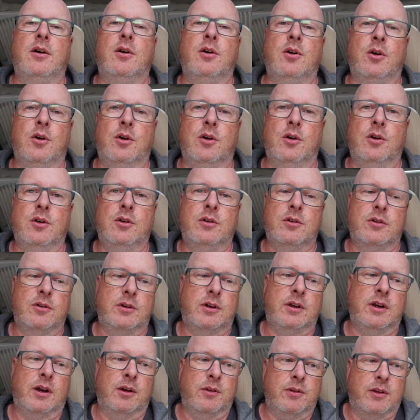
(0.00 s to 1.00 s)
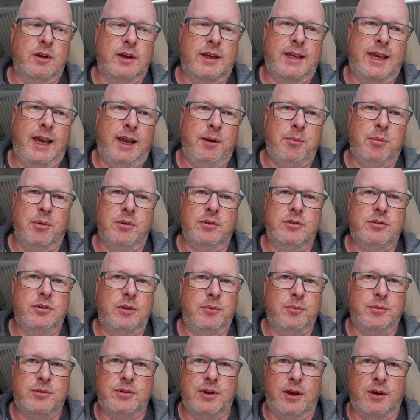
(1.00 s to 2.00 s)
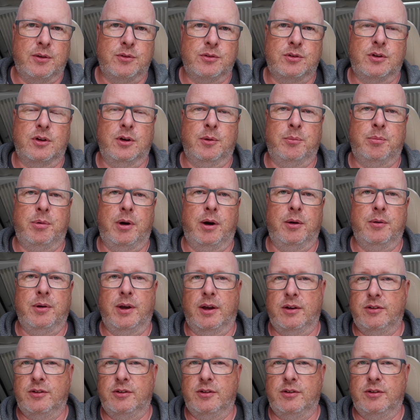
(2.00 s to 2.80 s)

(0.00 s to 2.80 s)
or the cables themselves could have broke,